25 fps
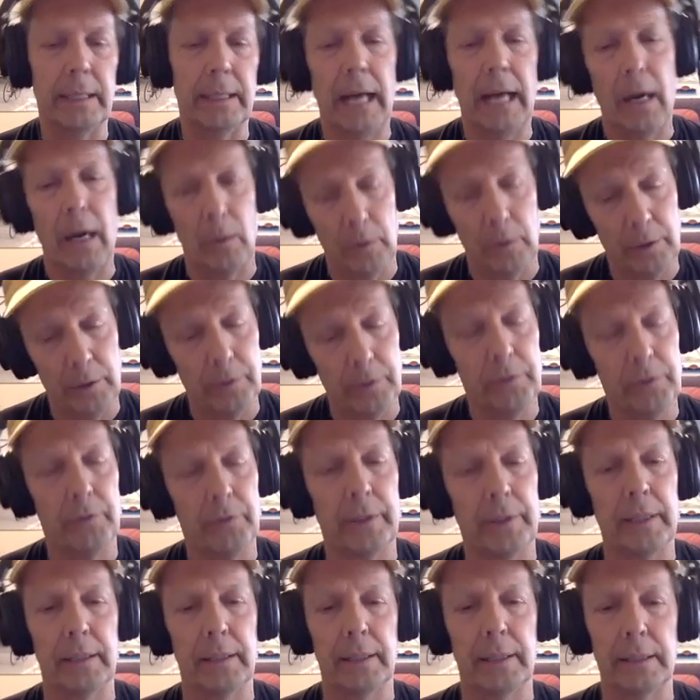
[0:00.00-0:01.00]
outer
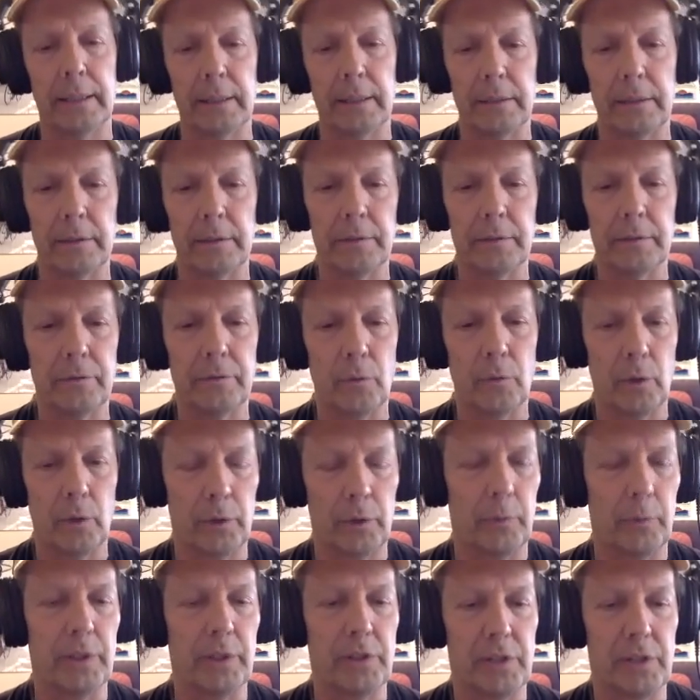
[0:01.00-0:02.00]
trailhead of
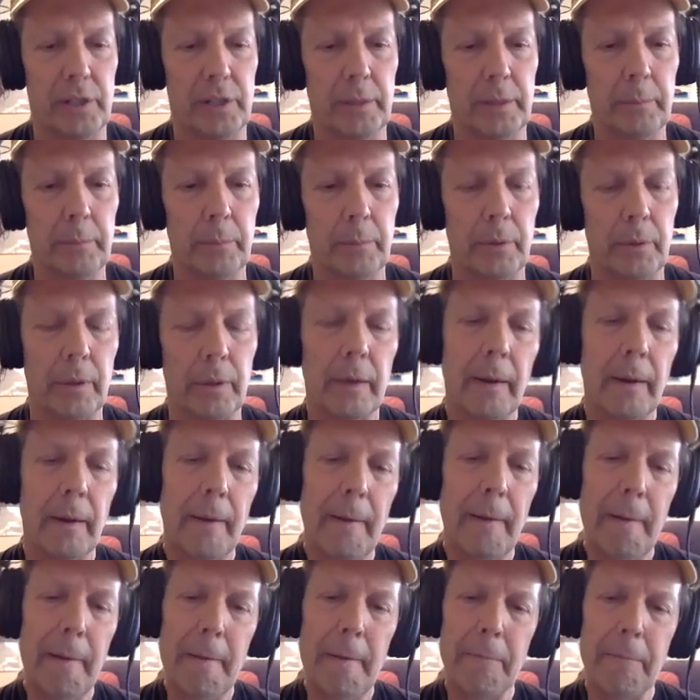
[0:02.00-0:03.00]
Northwest Timber,
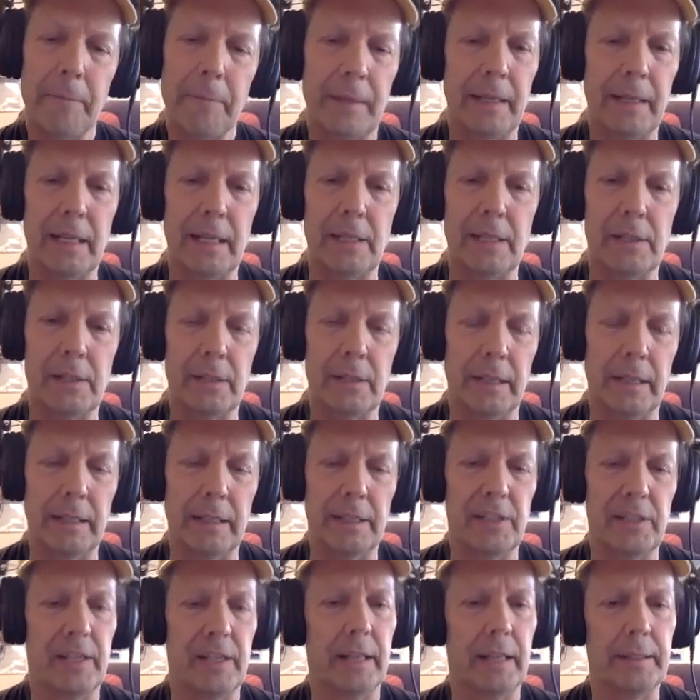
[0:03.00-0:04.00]
and
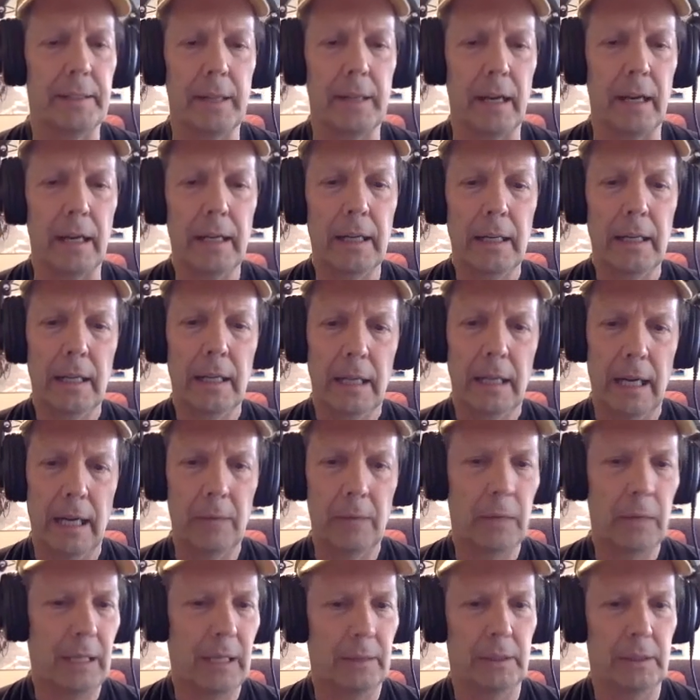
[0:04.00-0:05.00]
he said, I
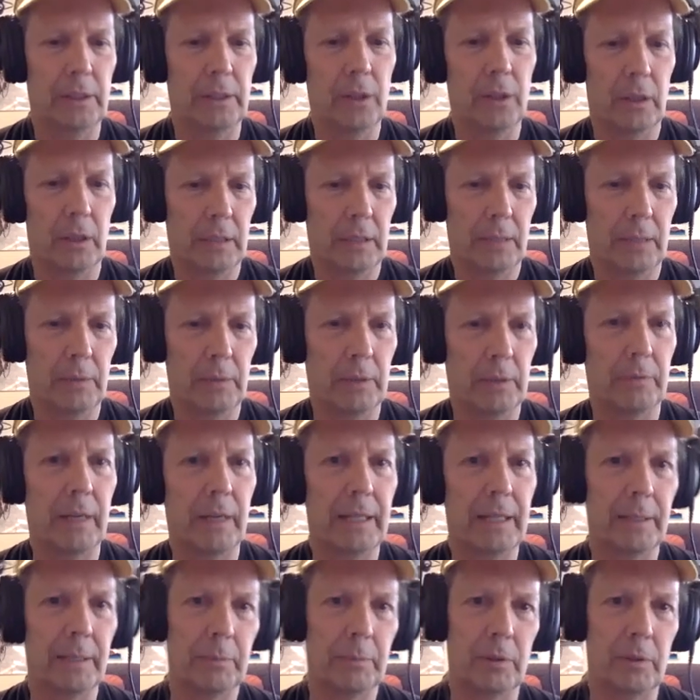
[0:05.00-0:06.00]
want to
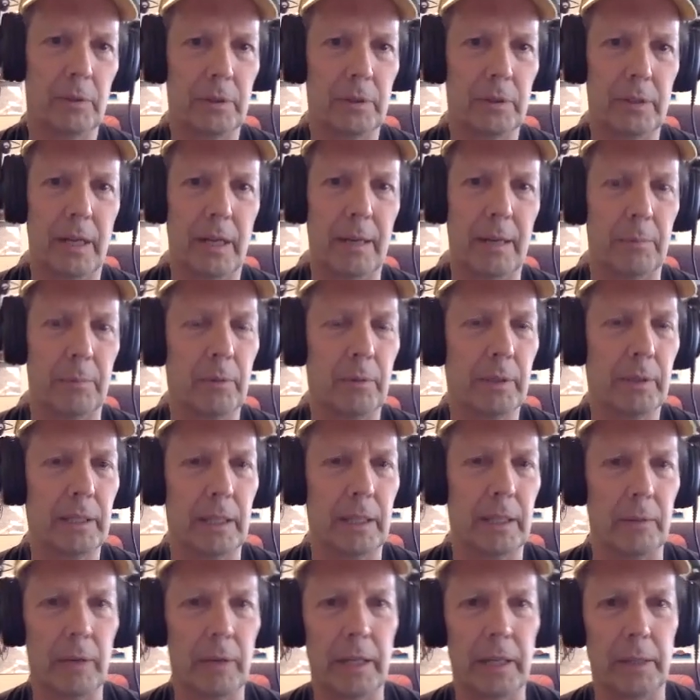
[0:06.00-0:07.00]
ride up to the top. Where can
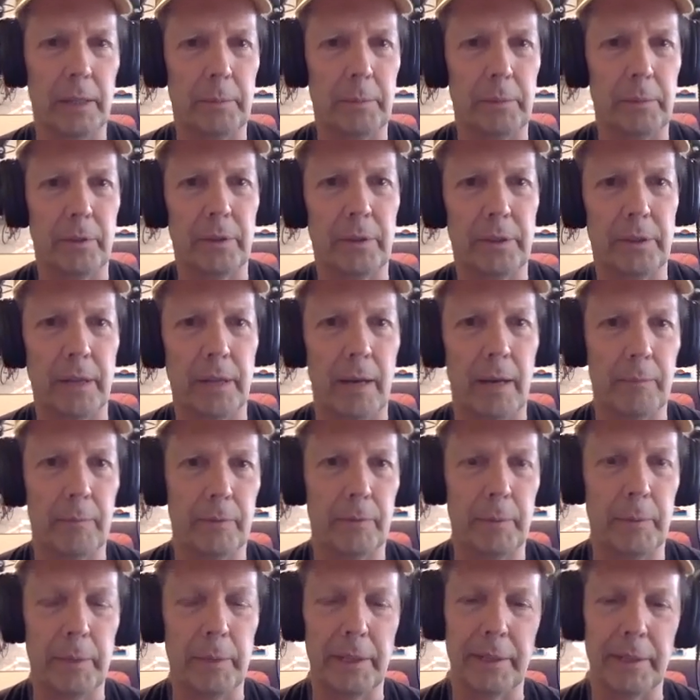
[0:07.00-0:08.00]
I ride up to the top
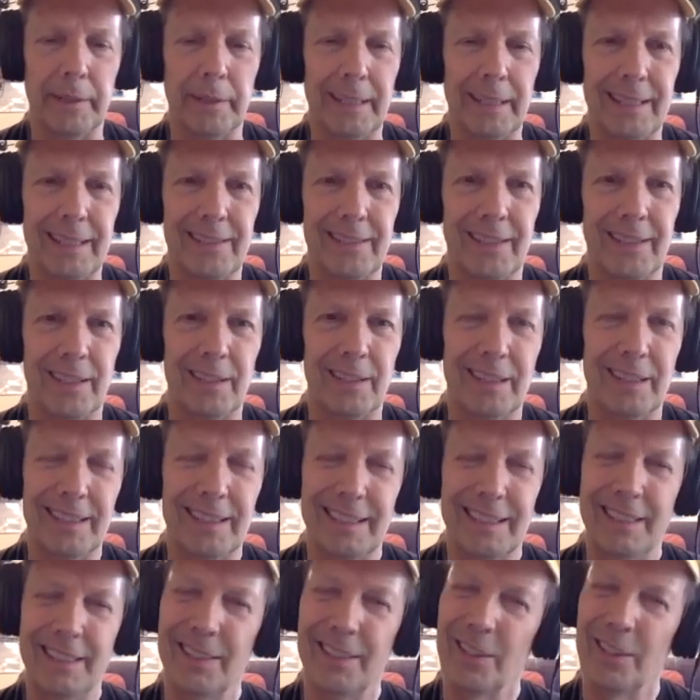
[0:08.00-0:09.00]
from here? And I said,
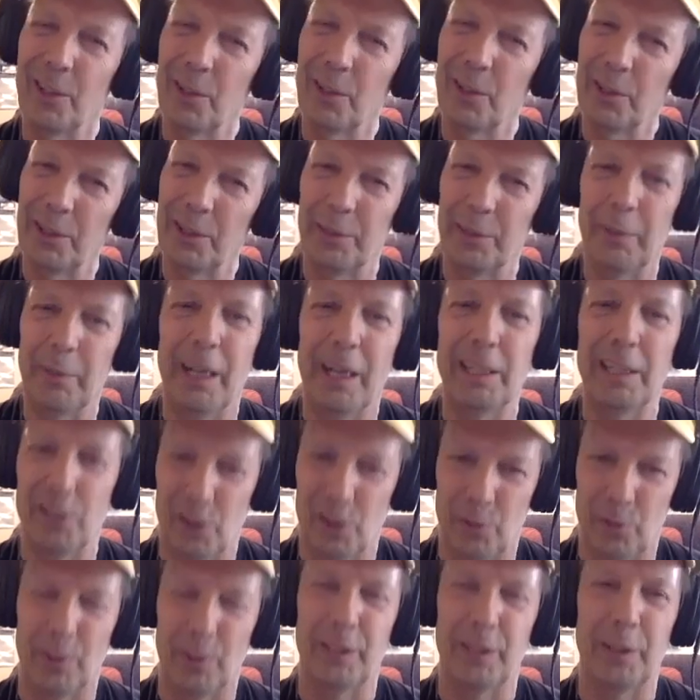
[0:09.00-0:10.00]
you might
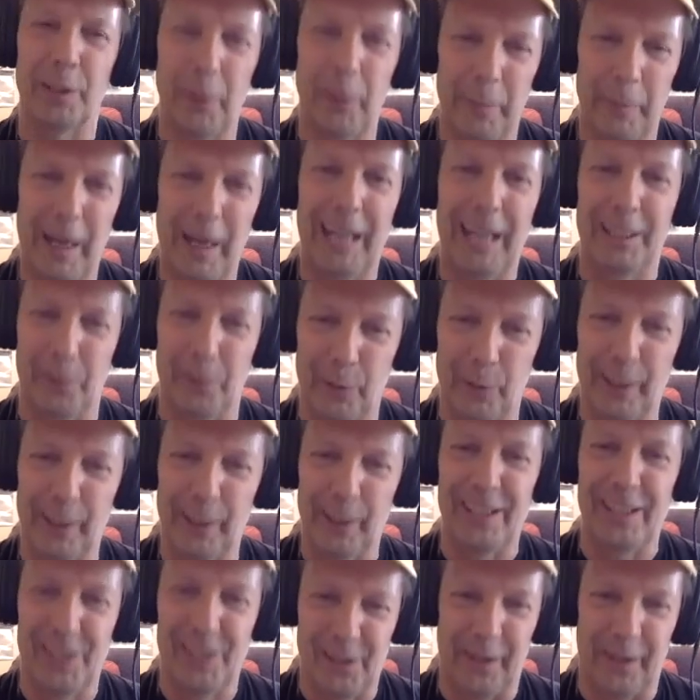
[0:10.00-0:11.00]
just want to go back to where
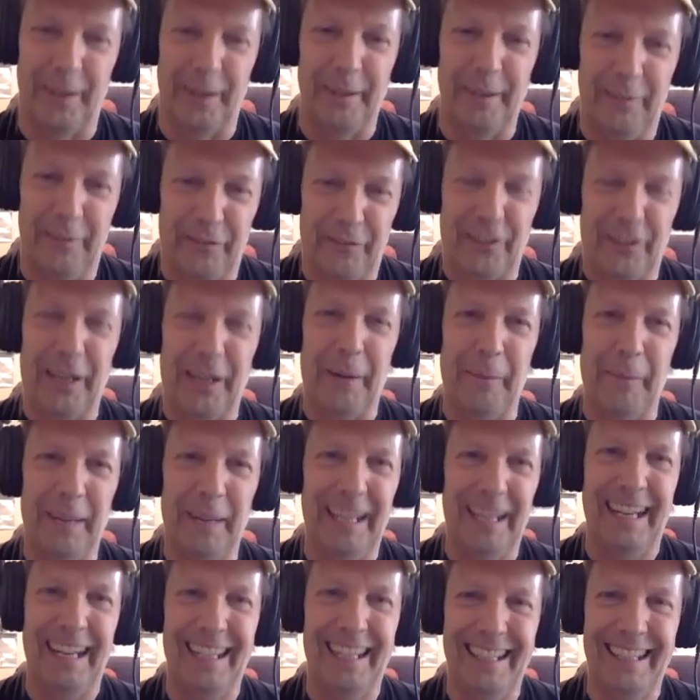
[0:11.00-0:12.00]
you started from.
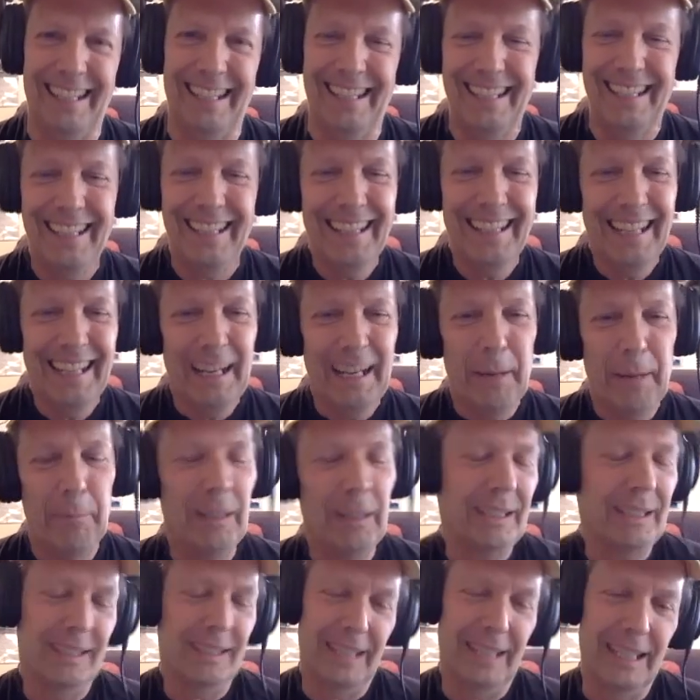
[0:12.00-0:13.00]

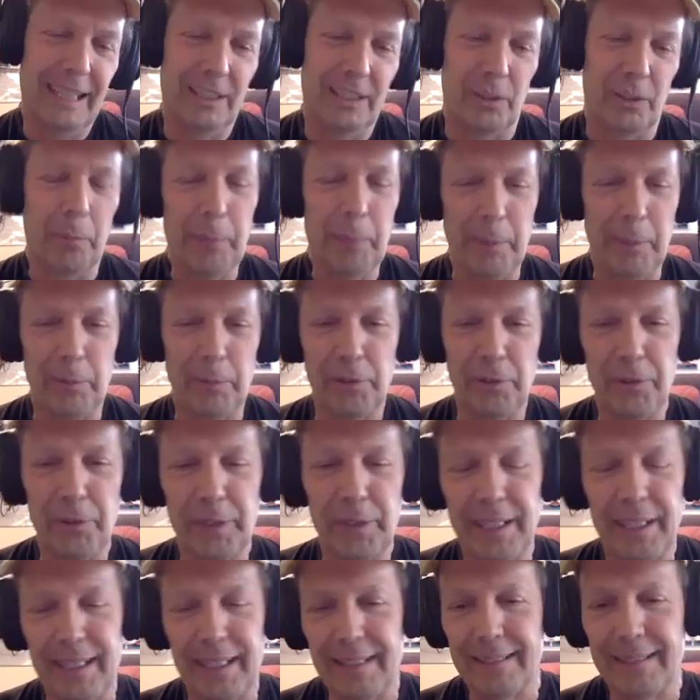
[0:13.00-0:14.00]
But yeah, so people do
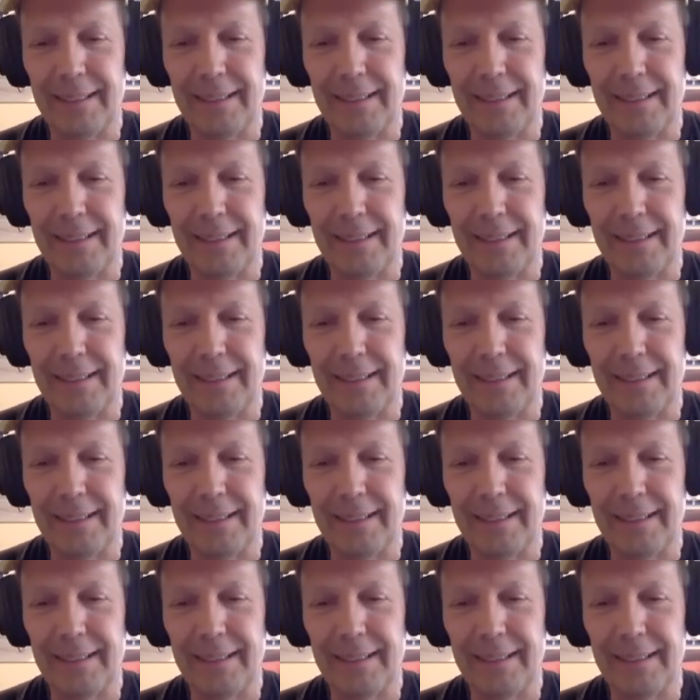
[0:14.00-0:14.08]
get